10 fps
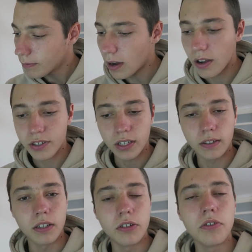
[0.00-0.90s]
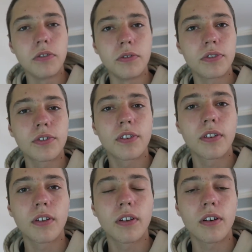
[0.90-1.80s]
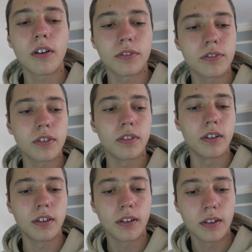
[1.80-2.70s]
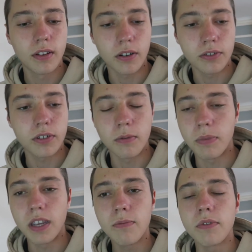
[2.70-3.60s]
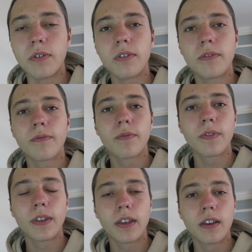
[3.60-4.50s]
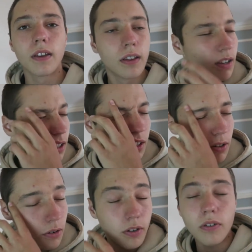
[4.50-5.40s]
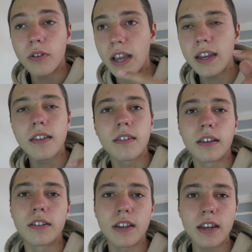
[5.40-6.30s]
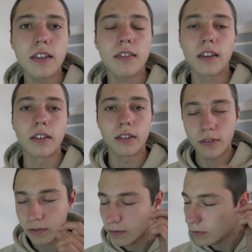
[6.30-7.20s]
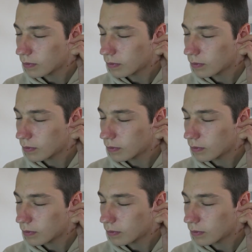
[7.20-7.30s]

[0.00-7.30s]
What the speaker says: passing the news onto the people, you know, or anything, because anything,